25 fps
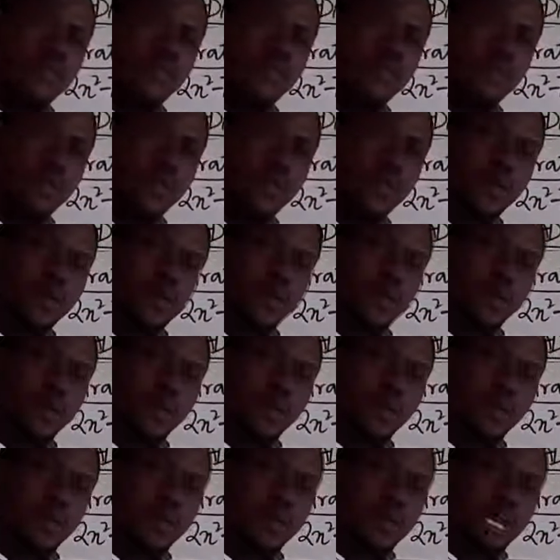1 over
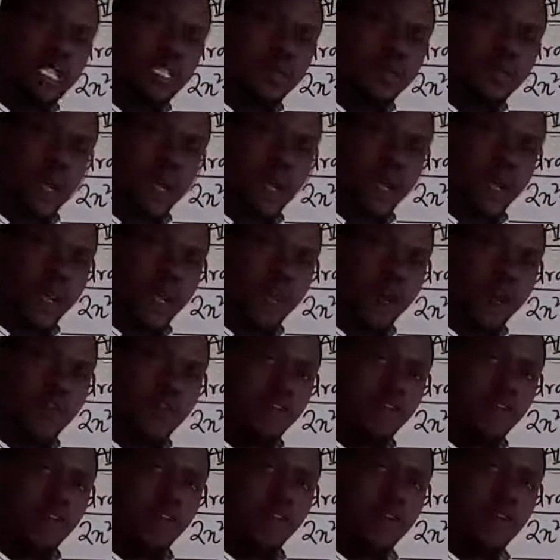2, that's minus half.
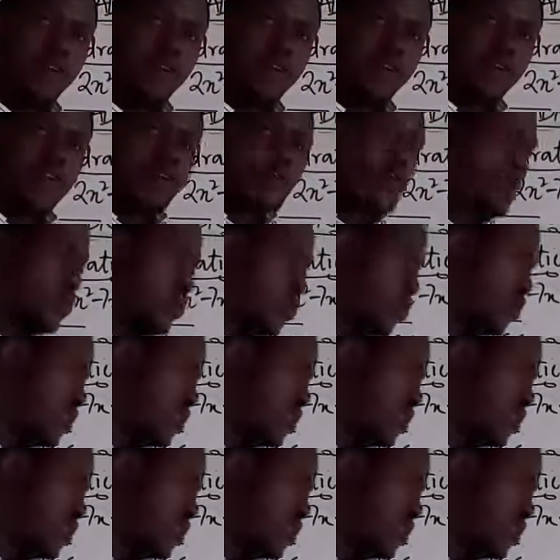So those